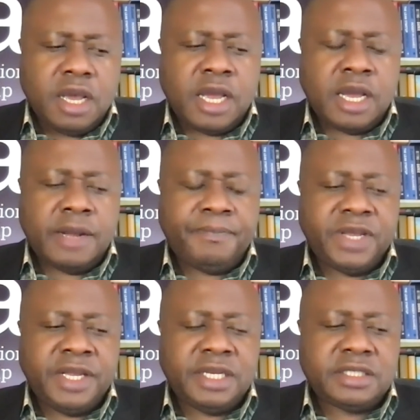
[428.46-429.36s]

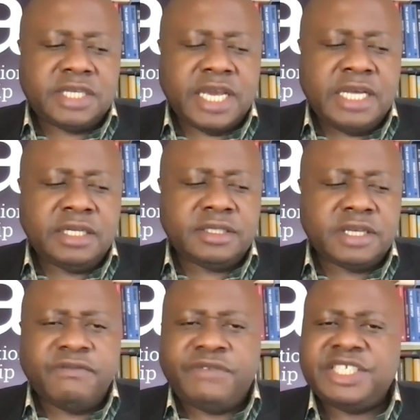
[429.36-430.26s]
It entails
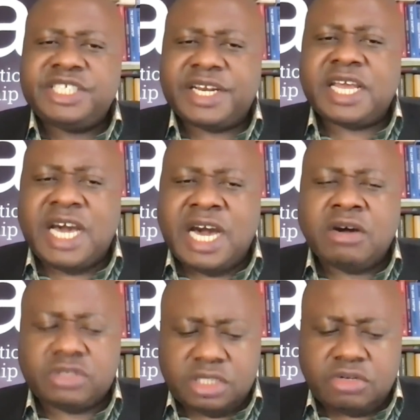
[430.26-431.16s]
venturing
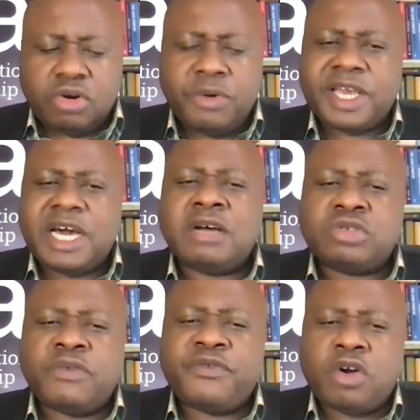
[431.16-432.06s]
out, going
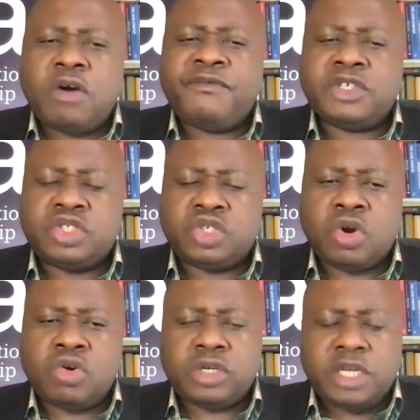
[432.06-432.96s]
out of your comfort
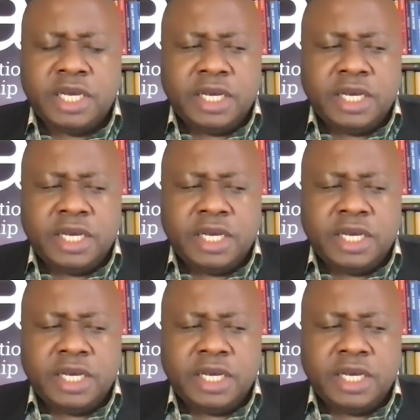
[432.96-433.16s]
zone.